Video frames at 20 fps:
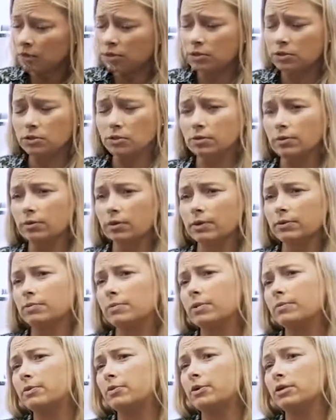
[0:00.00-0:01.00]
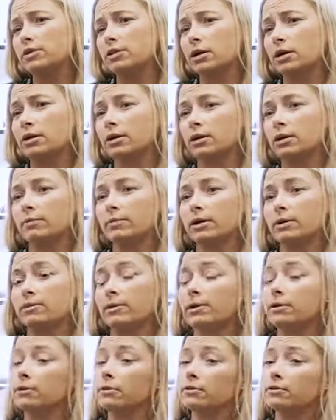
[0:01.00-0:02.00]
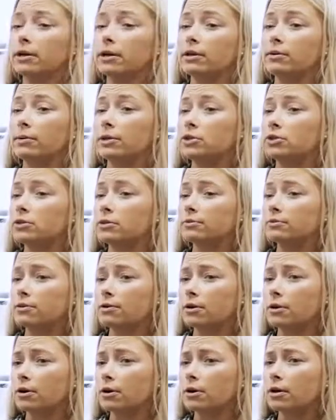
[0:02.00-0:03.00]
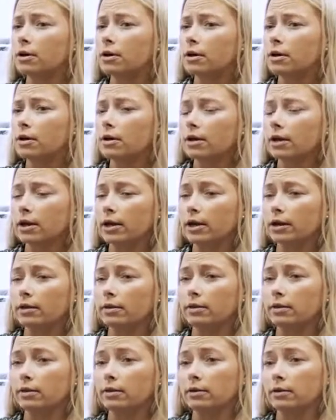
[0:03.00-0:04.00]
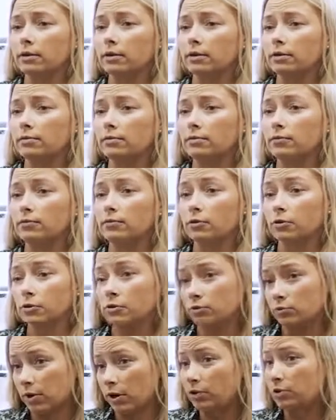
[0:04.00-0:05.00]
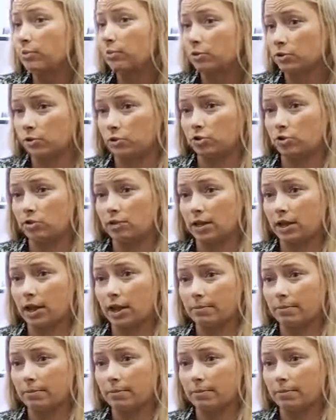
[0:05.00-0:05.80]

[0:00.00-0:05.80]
And so, like, maybe we can talk a little bit about your evaluation of her and the first round of procedures that